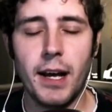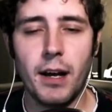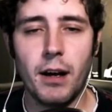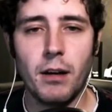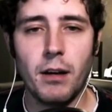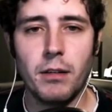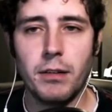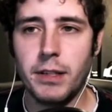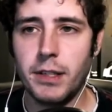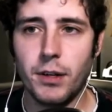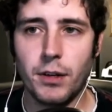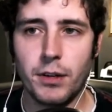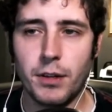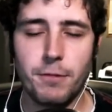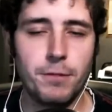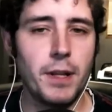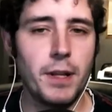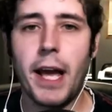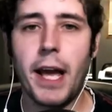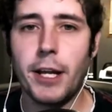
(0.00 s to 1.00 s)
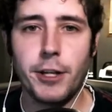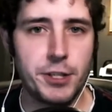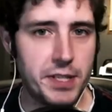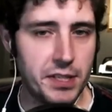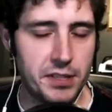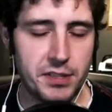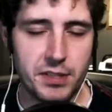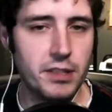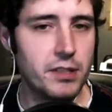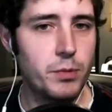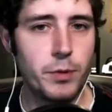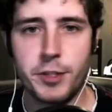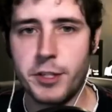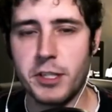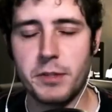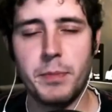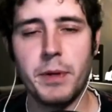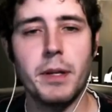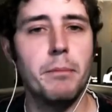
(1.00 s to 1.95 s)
uh, you know, the flange distance,